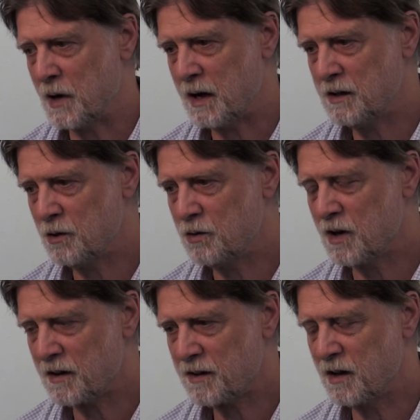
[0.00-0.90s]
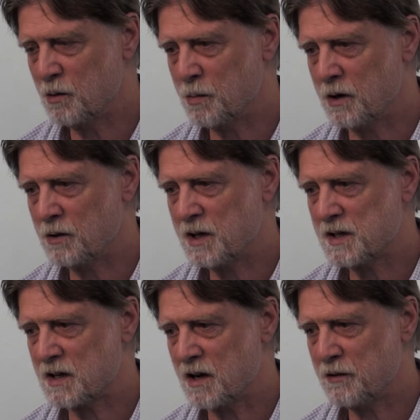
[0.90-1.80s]
I know nothing about
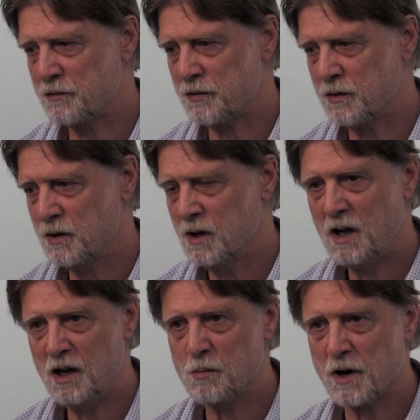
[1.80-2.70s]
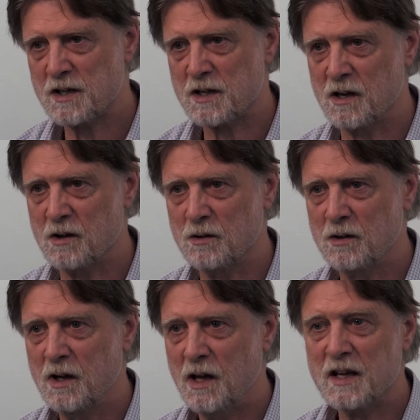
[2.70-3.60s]
his life in Breslau,
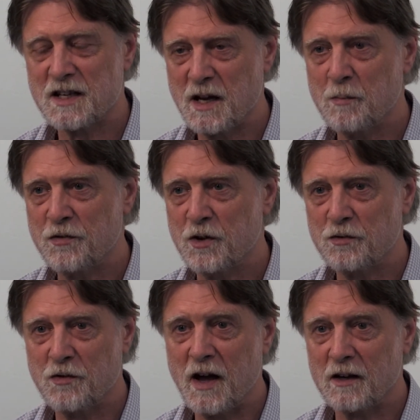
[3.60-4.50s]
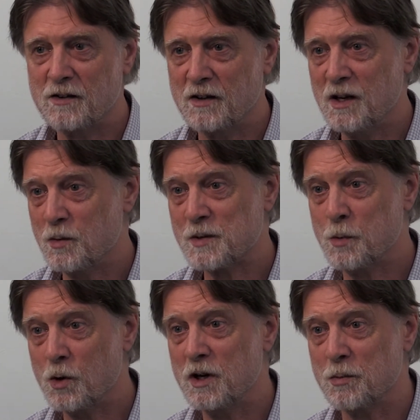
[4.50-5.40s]
except for the fact that he was
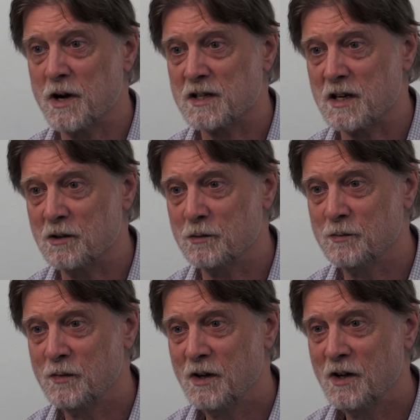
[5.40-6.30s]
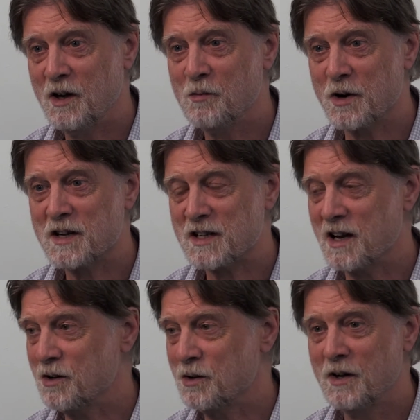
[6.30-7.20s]
born in Breslau. And
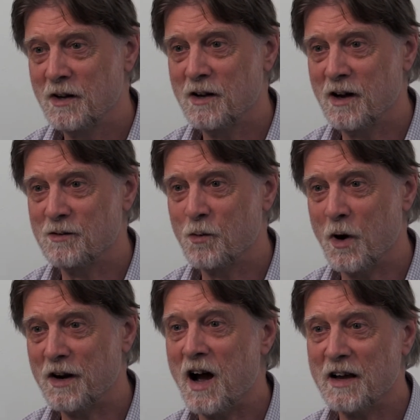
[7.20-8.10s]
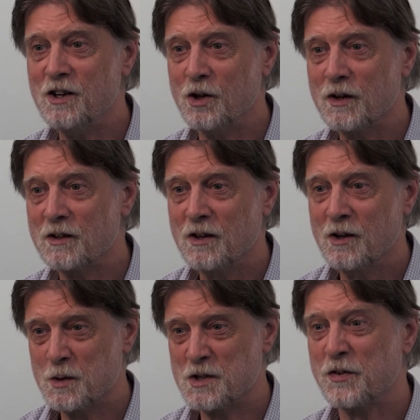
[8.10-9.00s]
Breslau, when I knew it,
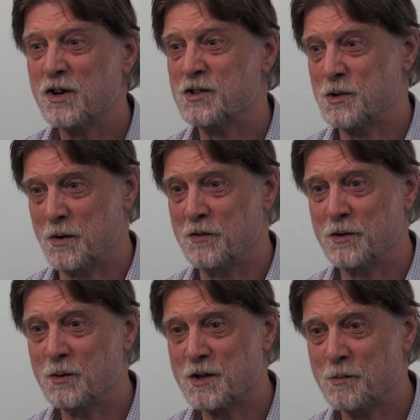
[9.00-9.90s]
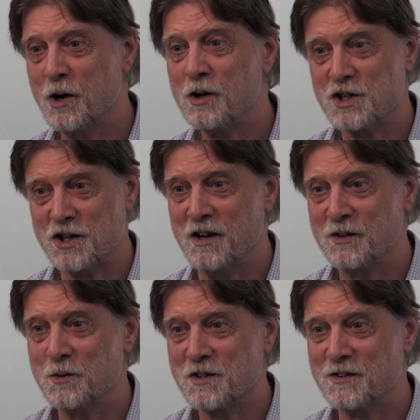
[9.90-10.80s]
was Wrocław, and it was a Polish town.
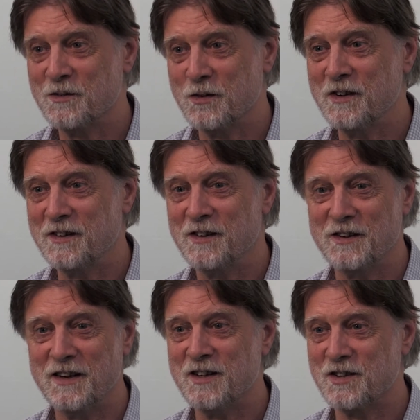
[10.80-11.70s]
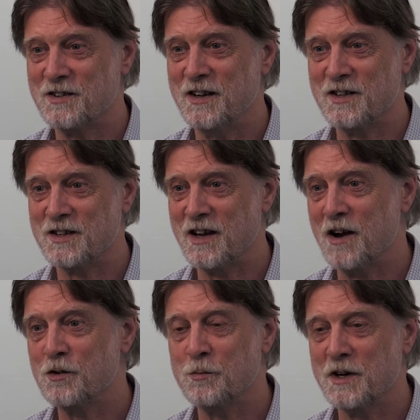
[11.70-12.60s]
It wasn't his
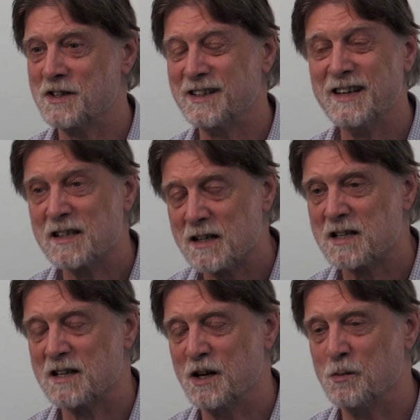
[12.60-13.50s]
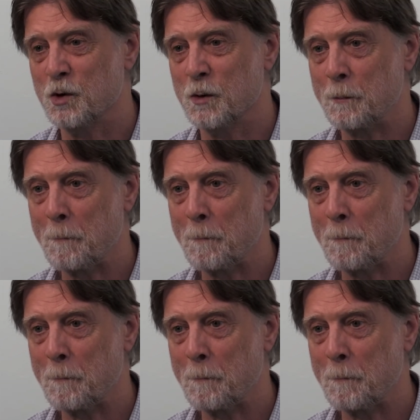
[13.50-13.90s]
town of birth didn't exist anymore.